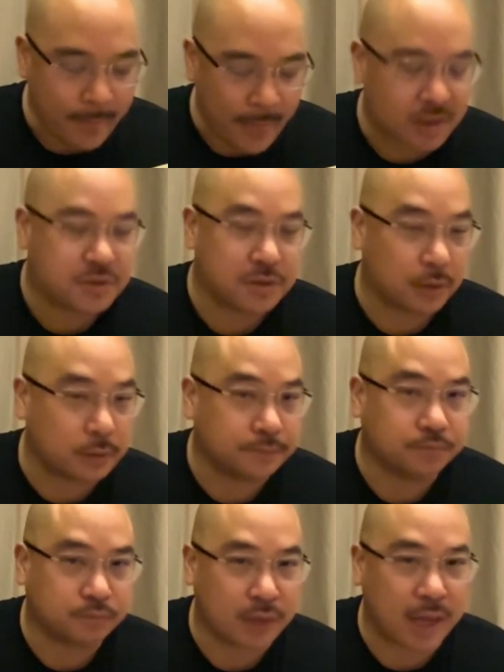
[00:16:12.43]
So
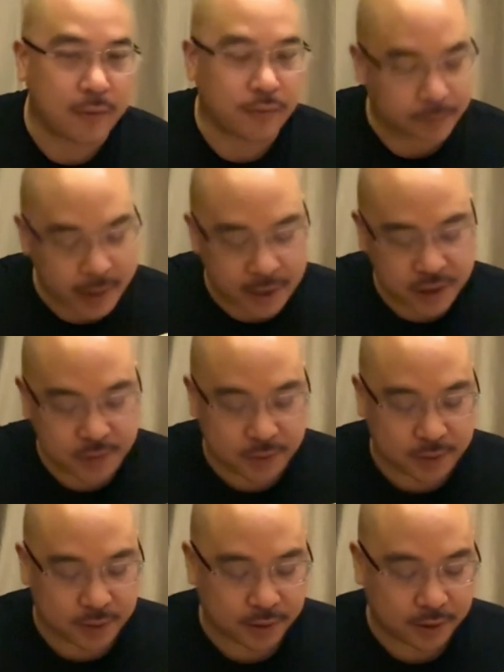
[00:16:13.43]
that reminds me
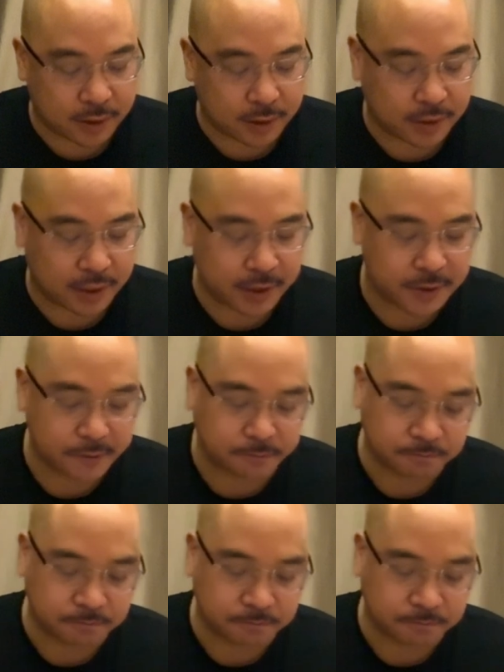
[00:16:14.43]
of the good old days.